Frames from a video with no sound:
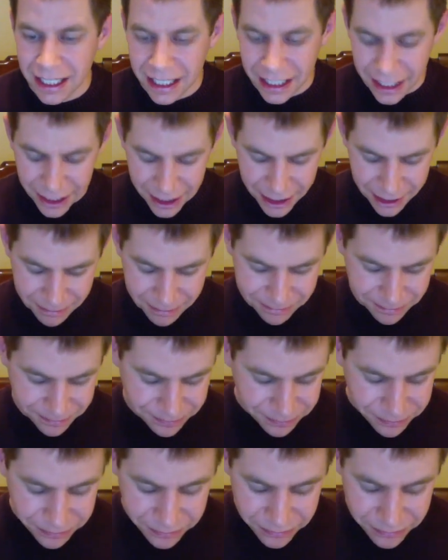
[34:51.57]

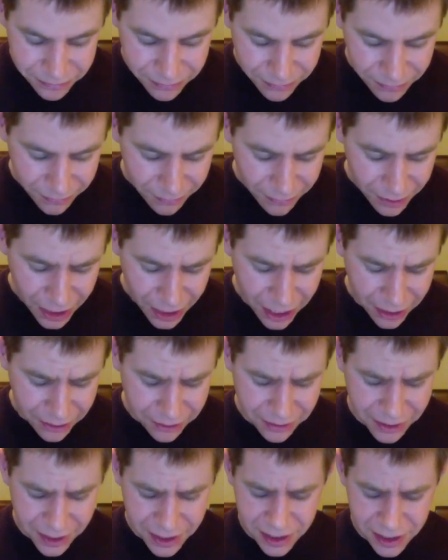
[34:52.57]
other
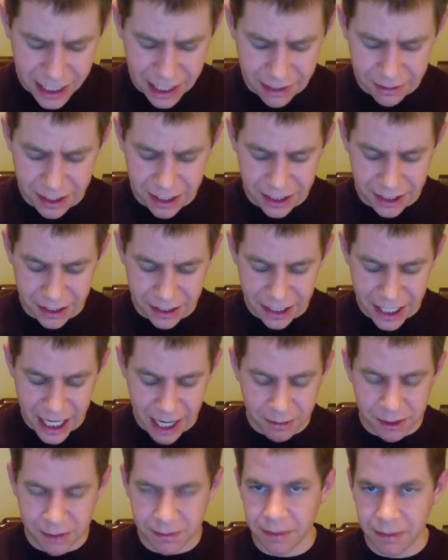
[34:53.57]
things than that. The
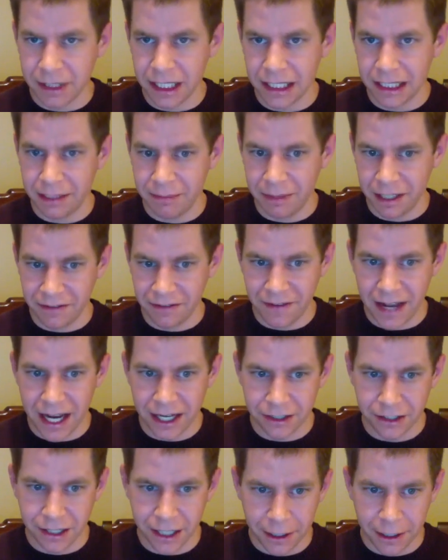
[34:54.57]
camera is probably not the limiting
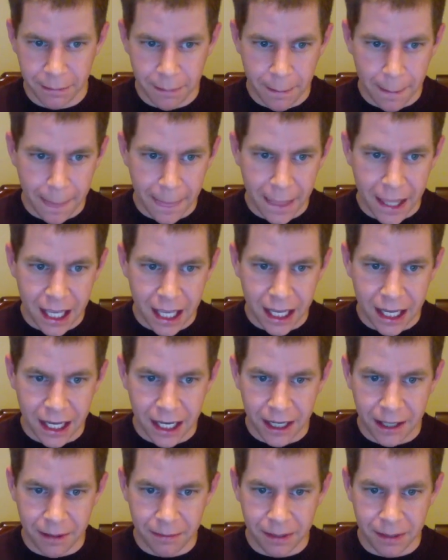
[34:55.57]
factor here.
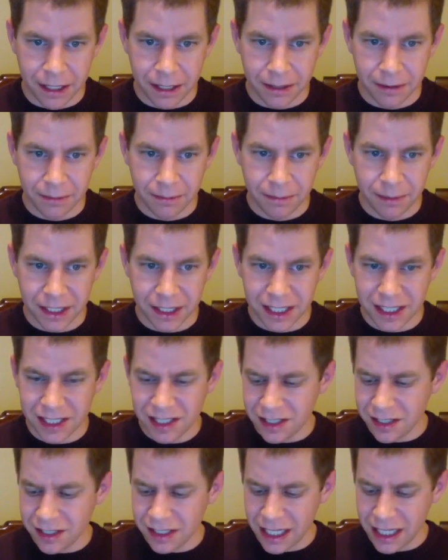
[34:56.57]
But
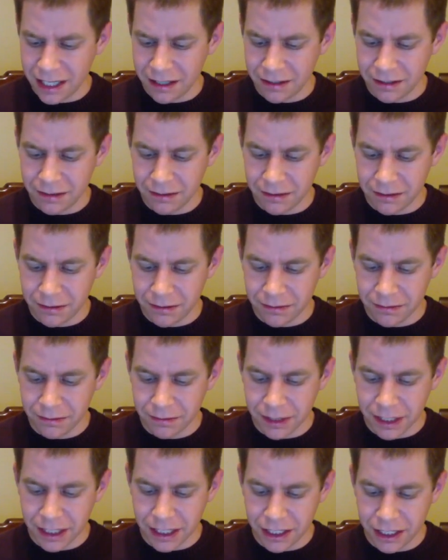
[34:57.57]
this is not
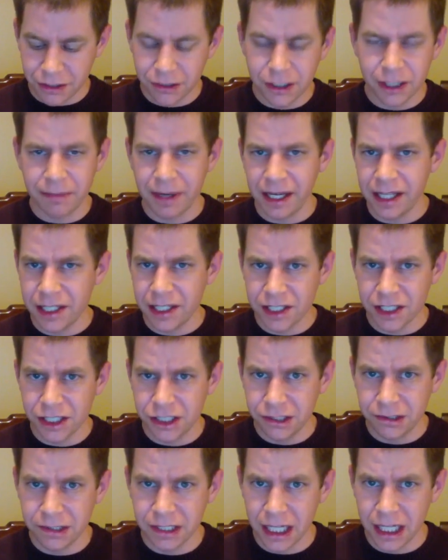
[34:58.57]
really, you could buy this and
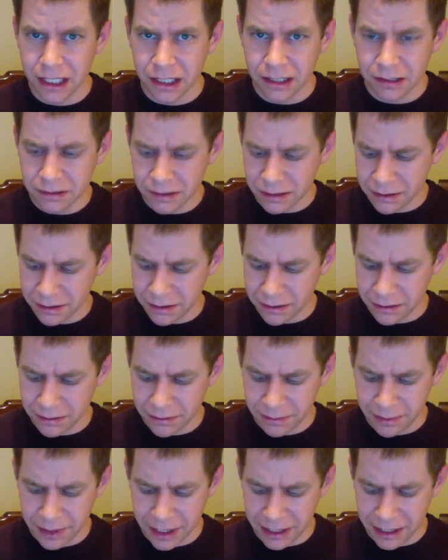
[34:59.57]
shoot in auto,
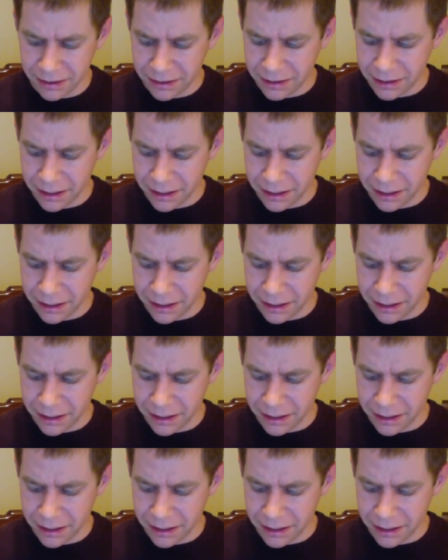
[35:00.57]
but